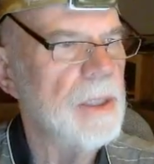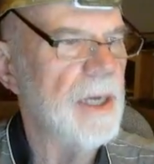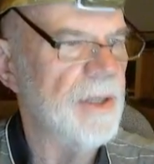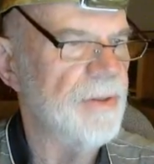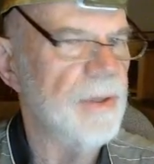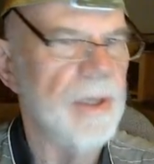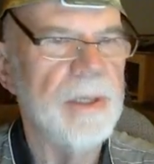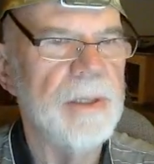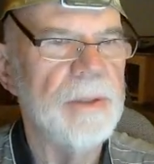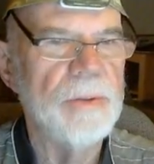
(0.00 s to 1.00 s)
I
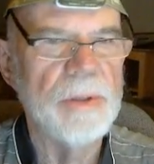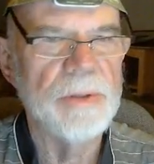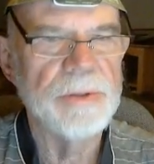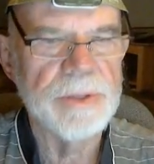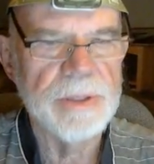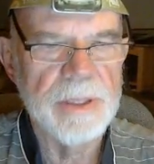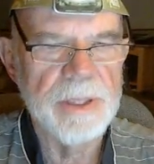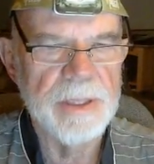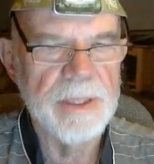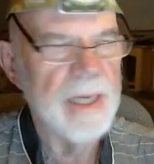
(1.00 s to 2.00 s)
think. Who knows?
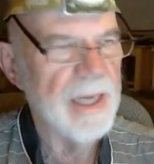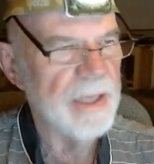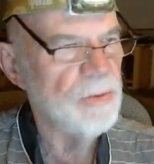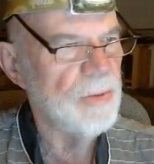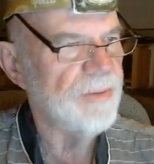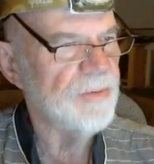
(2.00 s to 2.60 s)
I do have